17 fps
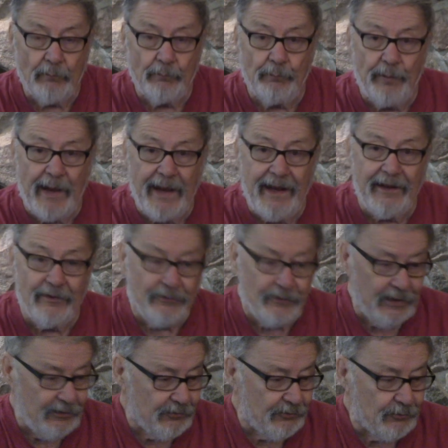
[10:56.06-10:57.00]
bathe
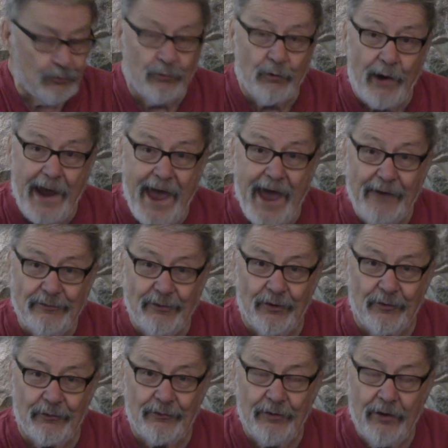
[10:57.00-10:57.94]
these
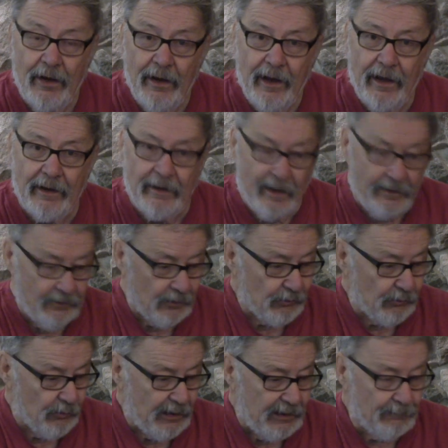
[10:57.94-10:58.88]
grasses and other
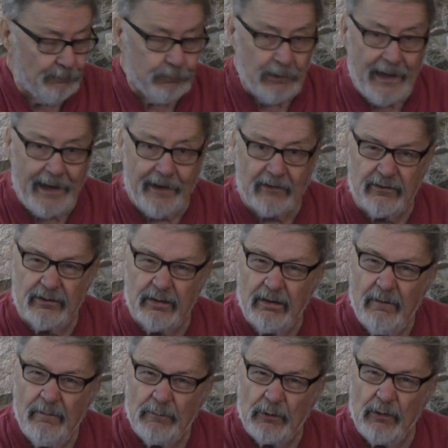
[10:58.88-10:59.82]
green plants,
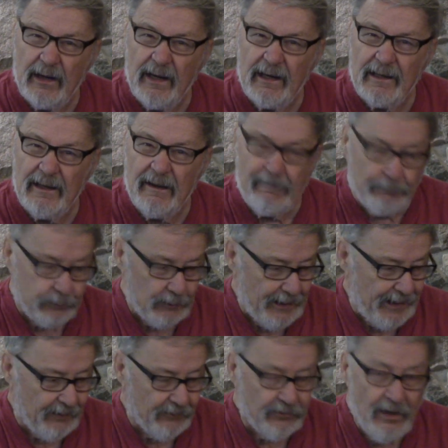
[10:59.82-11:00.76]
green leaf
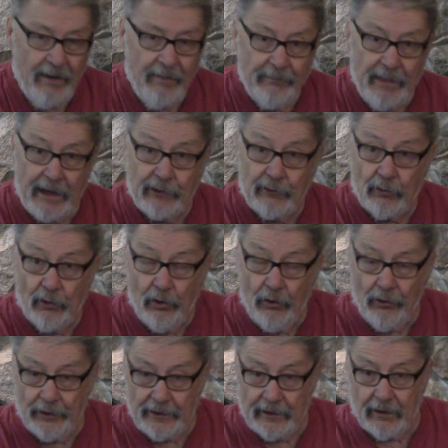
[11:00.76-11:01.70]
plants that grow in the